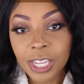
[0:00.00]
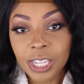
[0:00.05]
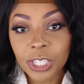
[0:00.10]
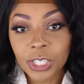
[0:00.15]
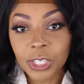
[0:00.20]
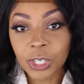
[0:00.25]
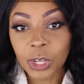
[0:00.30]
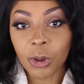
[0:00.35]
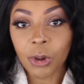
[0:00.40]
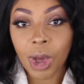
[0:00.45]

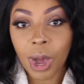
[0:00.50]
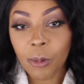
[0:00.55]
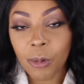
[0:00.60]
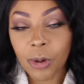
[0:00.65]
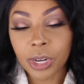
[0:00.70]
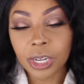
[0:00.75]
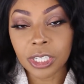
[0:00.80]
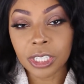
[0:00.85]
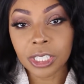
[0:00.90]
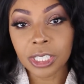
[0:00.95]
So I
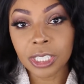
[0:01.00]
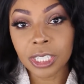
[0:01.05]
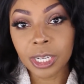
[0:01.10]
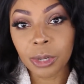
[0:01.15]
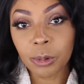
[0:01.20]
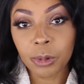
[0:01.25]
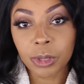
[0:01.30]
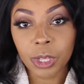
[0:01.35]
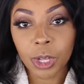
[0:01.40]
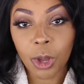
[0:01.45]
want to
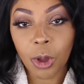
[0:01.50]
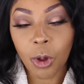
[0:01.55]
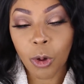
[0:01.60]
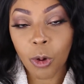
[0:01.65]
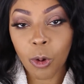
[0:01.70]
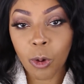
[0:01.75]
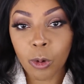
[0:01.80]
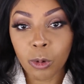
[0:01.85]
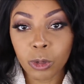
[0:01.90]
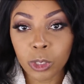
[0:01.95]
stick with the
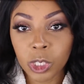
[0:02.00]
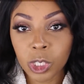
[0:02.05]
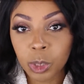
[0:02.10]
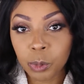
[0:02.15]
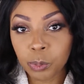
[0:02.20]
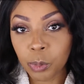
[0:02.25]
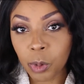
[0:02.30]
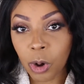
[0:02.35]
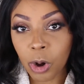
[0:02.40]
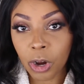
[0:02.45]
whole
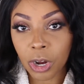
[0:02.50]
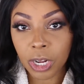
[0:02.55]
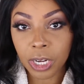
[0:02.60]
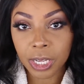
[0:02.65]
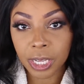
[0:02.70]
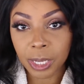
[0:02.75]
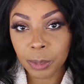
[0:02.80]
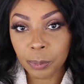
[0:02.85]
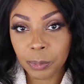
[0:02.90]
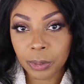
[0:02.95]

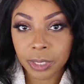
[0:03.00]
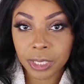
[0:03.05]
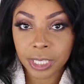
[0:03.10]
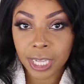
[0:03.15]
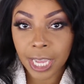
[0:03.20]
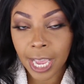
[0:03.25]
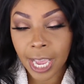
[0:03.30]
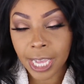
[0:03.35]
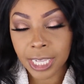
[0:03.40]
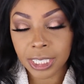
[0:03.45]
sparkly,
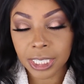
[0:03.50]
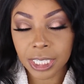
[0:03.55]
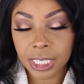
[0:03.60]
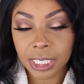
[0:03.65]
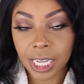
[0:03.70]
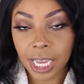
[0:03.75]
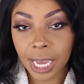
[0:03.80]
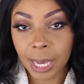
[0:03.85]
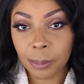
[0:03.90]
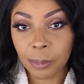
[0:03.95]
pizzazzy
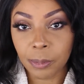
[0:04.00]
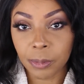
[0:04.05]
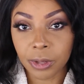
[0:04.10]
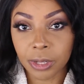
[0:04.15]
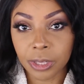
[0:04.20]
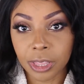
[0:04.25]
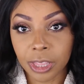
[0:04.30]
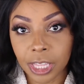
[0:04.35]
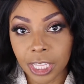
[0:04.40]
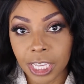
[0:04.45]
type
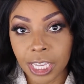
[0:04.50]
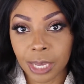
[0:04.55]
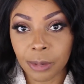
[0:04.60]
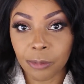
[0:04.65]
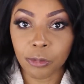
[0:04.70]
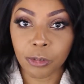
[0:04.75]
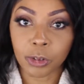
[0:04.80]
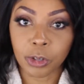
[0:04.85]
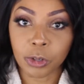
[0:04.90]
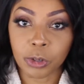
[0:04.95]
theme
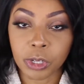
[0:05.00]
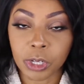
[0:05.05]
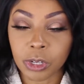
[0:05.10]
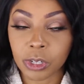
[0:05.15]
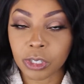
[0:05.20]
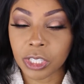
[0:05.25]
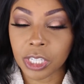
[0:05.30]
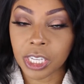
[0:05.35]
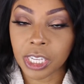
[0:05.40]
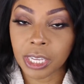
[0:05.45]
for New
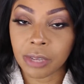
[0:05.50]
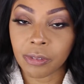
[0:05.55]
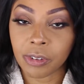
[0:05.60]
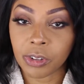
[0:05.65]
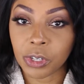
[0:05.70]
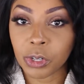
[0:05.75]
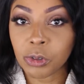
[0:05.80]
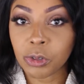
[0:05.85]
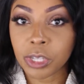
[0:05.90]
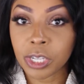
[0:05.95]
Year's Eve
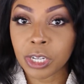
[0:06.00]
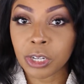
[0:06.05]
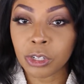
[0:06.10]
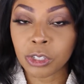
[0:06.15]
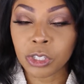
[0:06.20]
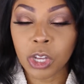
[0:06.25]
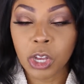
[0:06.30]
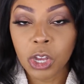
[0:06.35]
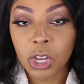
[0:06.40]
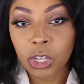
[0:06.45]
and New
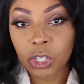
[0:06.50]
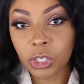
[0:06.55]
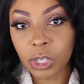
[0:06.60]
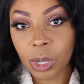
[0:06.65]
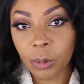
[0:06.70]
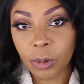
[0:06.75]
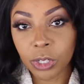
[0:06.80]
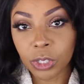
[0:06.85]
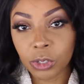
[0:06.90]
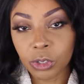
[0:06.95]
Year's. So I
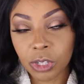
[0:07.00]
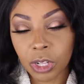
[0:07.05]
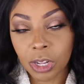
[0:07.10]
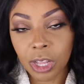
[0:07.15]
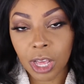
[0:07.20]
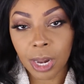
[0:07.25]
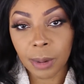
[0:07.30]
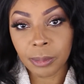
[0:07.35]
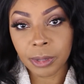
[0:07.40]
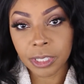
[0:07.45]
want to use a
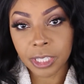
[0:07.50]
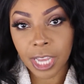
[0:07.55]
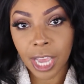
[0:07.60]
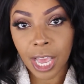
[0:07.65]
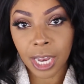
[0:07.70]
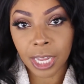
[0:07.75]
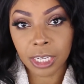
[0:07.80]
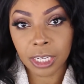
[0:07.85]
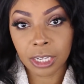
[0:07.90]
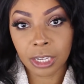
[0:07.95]
lot of
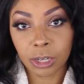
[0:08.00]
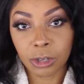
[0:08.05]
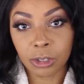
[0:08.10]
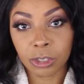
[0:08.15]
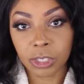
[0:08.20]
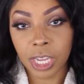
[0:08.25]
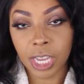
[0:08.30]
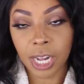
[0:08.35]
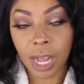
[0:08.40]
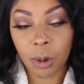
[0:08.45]
metallic
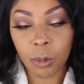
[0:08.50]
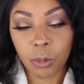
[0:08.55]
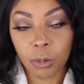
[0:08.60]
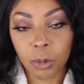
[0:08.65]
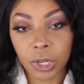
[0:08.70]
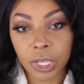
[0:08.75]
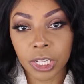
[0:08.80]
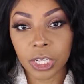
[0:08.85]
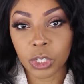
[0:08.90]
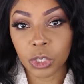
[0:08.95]
colors. And I
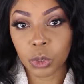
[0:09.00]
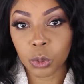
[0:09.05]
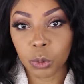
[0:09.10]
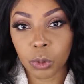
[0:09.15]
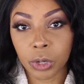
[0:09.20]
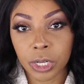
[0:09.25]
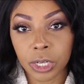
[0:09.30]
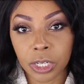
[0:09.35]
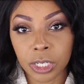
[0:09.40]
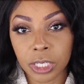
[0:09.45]
really
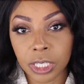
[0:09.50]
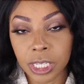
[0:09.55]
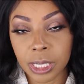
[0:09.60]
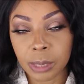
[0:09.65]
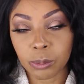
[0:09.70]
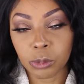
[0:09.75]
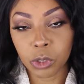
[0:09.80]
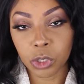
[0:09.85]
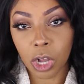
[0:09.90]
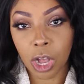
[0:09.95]
enjoy the
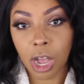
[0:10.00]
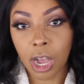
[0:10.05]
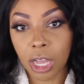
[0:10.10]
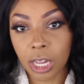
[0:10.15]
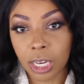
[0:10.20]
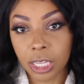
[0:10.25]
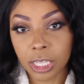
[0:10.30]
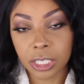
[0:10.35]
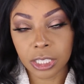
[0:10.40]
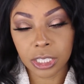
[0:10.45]
deep
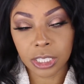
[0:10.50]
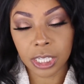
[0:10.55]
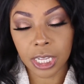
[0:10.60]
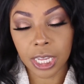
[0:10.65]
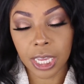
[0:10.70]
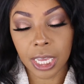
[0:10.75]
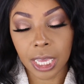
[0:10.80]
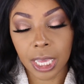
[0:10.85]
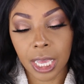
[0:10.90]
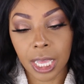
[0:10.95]
chocolates
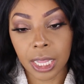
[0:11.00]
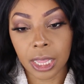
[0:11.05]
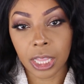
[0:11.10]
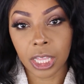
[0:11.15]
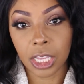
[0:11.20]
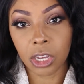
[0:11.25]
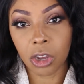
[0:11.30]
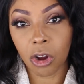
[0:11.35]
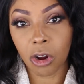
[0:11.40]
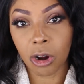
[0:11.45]
and
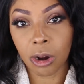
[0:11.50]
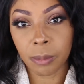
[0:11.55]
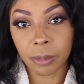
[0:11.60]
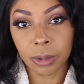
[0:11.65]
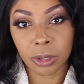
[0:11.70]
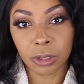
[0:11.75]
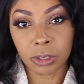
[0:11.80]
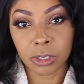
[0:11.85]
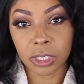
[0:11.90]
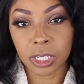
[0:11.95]
the
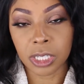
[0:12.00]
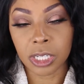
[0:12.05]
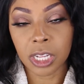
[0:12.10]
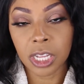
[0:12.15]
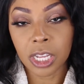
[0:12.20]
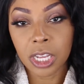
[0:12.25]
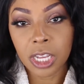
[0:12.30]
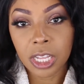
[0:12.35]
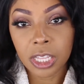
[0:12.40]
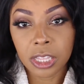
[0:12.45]
caramels and
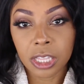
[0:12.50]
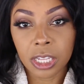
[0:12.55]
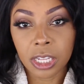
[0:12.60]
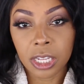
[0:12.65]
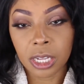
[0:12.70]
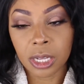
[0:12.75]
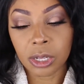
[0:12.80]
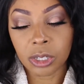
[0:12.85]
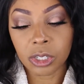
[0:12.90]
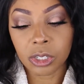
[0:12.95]

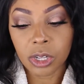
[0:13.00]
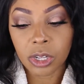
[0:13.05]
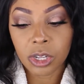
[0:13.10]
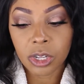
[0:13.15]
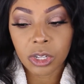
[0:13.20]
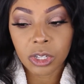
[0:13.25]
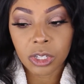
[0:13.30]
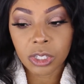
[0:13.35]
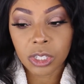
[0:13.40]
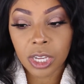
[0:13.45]
the
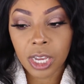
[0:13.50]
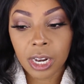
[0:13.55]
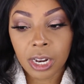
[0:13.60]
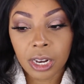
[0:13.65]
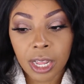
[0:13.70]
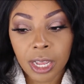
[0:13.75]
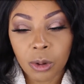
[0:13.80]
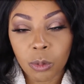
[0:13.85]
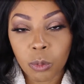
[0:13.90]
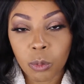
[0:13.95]
kind of
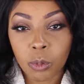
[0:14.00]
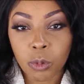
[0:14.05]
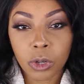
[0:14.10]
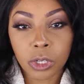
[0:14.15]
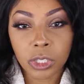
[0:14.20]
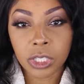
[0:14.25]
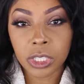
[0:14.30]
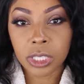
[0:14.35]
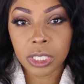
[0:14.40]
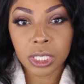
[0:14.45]
like
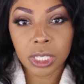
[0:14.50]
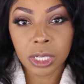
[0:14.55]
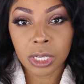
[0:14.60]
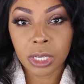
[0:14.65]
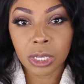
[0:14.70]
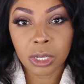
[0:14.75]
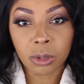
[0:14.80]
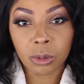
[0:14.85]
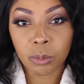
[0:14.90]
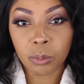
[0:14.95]

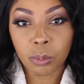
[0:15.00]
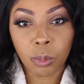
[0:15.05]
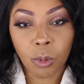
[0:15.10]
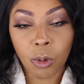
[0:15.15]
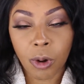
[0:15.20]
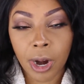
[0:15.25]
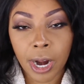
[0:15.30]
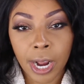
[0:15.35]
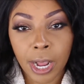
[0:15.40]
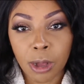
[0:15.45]
rusty
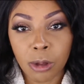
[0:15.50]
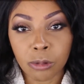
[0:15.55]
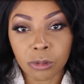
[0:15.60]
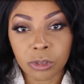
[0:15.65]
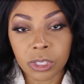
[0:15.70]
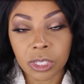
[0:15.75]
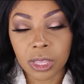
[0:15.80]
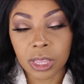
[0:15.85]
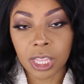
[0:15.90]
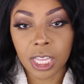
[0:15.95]

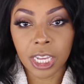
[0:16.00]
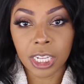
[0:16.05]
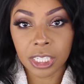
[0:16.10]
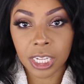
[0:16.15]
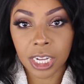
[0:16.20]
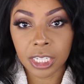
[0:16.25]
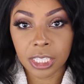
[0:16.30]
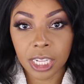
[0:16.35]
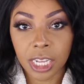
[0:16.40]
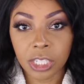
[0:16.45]
browns and things
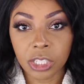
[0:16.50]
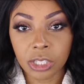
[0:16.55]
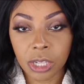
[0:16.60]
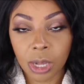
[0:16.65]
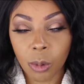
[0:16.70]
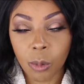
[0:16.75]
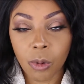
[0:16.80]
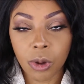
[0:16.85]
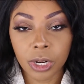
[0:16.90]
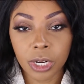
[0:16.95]
like that. So
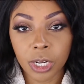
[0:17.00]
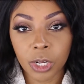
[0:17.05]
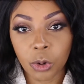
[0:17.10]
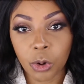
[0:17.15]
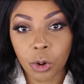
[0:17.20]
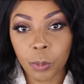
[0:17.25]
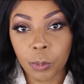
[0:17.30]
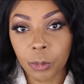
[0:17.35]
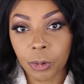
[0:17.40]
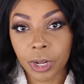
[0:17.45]
I want to
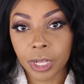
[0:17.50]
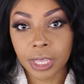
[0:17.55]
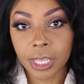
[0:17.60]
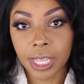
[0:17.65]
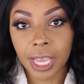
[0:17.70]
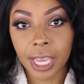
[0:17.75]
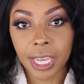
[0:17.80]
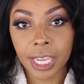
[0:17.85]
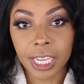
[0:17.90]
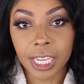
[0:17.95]
incorporate
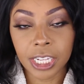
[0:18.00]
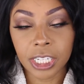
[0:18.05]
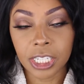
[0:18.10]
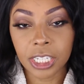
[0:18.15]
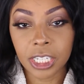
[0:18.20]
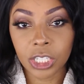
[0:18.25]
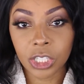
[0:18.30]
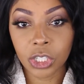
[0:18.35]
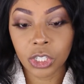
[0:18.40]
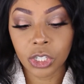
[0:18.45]
that into
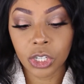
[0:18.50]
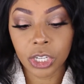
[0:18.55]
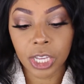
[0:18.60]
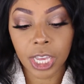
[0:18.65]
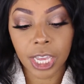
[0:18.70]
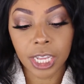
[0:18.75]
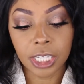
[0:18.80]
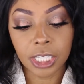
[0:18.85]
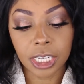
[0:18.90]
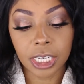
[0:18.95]
this look.
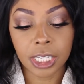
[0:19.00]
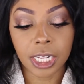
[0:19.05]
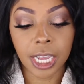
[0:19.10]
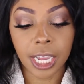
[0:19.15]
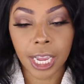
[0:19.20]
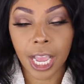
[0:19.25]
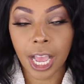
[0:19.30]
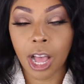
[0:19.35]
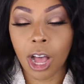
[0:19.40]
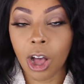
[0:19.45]
And
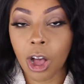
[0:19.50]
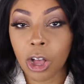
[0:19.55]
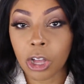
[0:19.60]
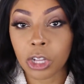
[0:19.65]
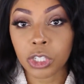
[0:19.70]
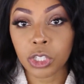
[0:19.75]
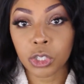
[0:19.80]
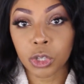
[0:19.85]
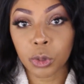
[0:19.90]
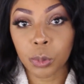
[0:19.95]
today I
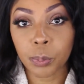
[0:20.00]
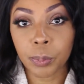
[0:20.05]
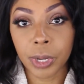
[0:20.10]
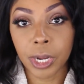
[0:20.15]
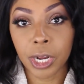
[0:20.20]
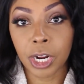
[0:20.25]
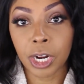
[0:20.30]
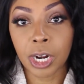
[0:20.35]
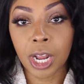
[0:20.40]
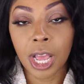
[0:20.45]
also
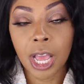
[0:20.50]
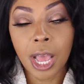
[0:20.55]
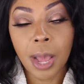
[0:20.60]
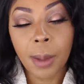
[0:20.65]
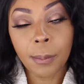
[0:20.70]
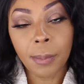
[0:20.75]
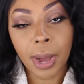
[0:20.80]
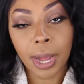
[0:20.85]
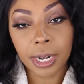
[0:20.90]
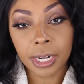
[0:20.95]
paired
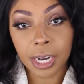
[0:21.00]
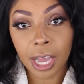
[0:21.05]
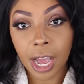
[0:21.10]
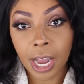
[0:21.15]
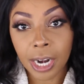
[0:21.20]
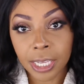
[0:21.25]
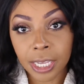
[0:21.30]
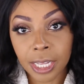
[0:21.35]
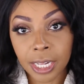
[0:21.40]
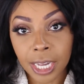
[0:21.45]
my Nadia